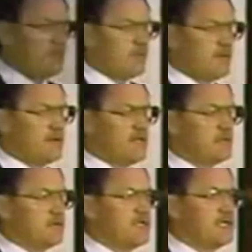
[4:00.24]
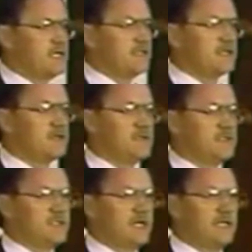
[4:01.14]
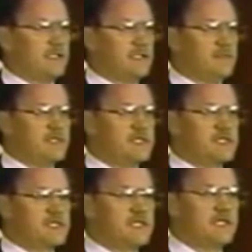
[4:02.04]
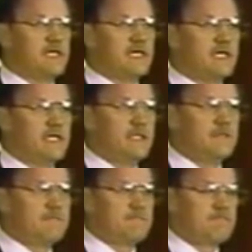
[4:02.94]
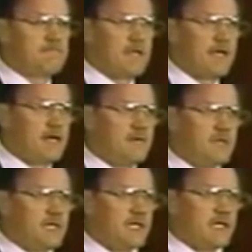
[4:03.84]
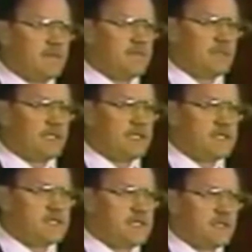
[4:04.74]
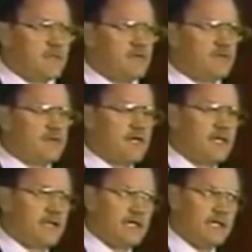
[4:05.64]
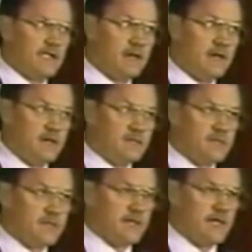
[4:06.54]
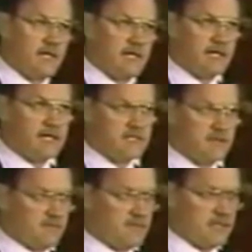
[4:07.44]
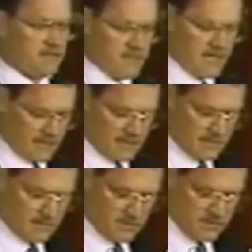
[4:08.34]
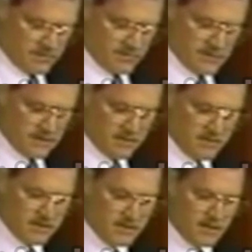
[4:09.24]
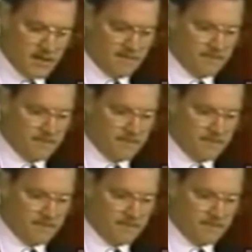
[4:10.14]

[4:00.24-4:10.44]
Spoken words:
And we wound up creating the Golden Triangle, in which the CIA, Air America airplanes were flying in arms to our allies and flying back out with heroin.